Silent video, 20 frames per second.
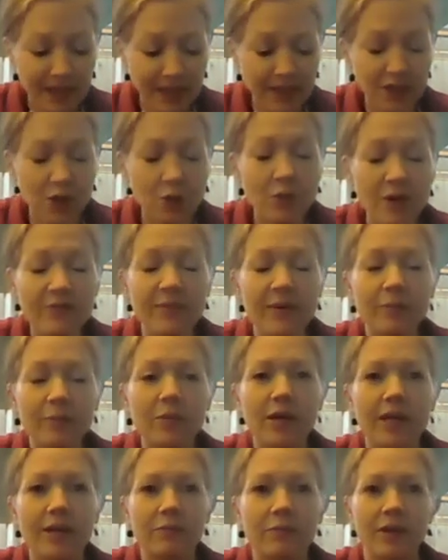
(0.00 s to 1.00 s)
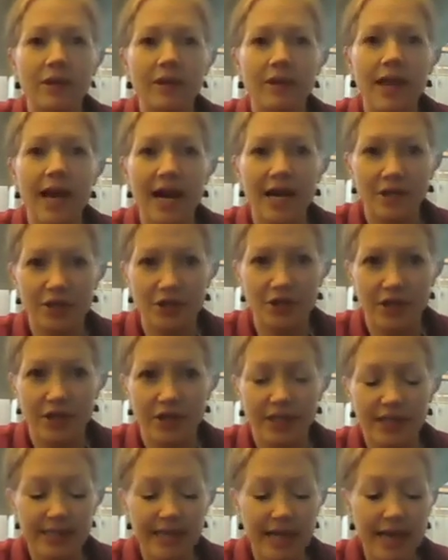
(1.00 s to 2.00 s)
So we've been running with
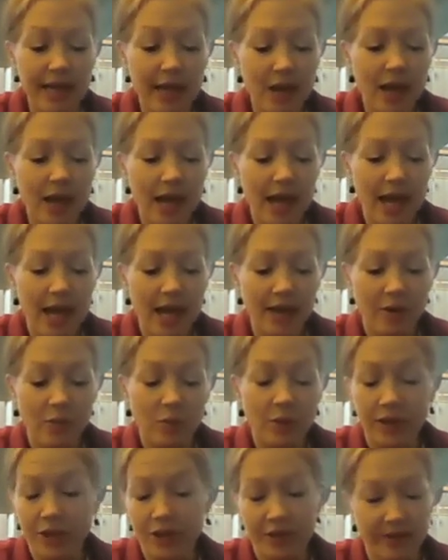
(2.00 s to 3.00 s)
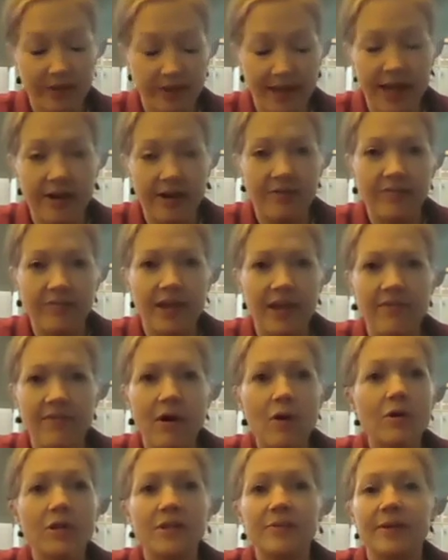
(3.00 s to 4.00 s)
adjuncts, and which they've
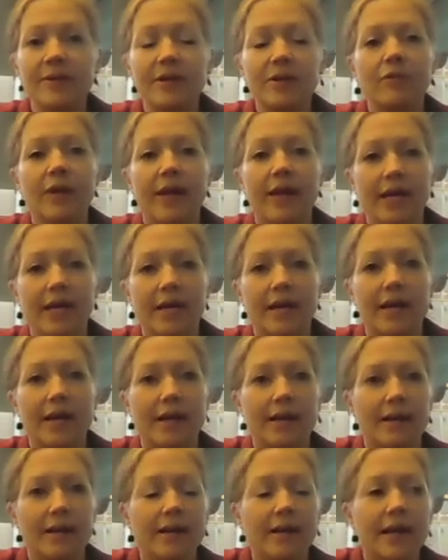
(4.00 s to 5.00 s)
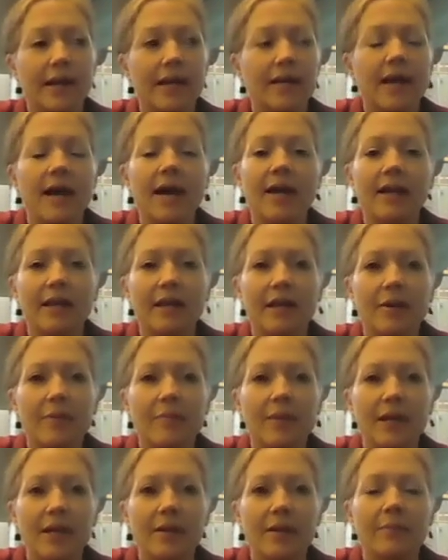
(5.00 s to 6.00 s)
always been great and highly
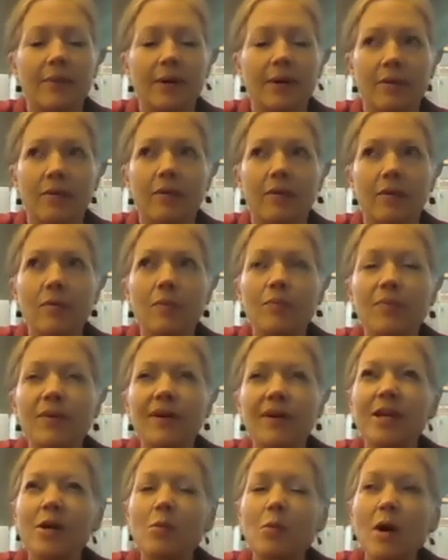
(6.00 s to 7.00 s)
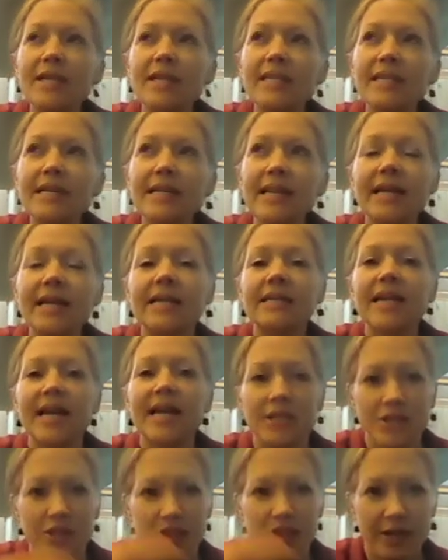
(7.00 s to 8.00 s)
committed, but there wasn't that
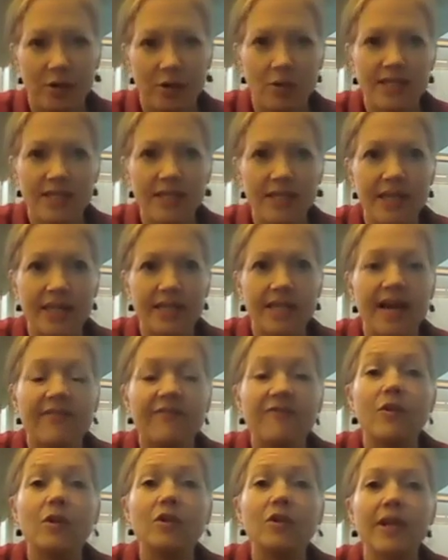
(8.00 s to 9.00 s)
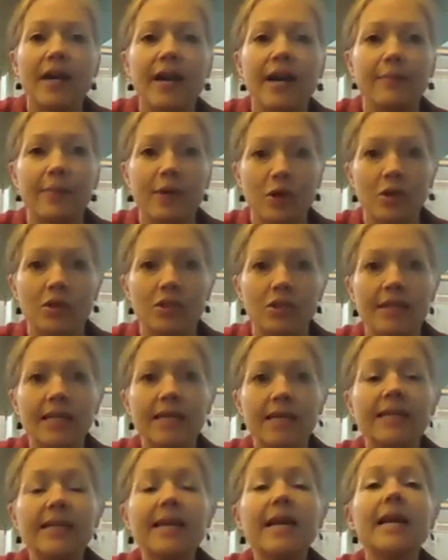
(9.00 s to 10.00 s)
attention. There wasn't like that full-time
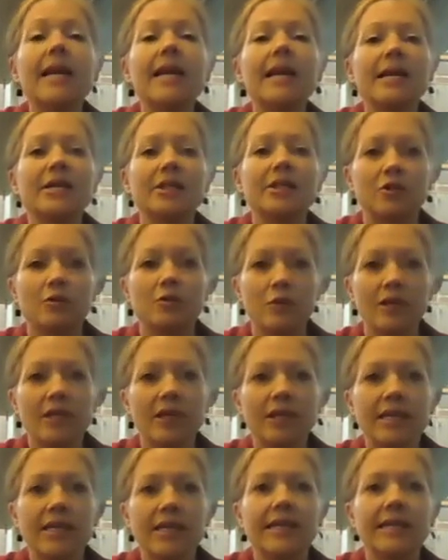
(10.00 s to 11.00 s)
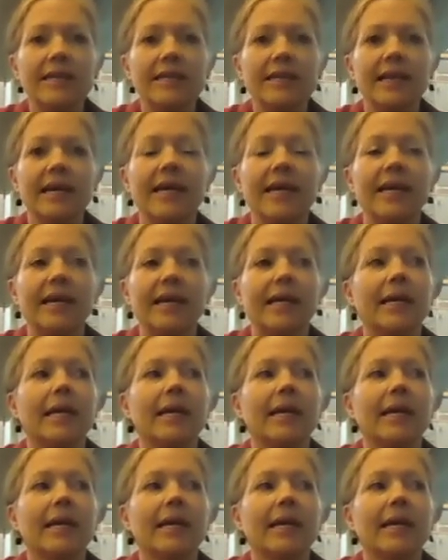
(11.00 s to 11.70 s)
person to really like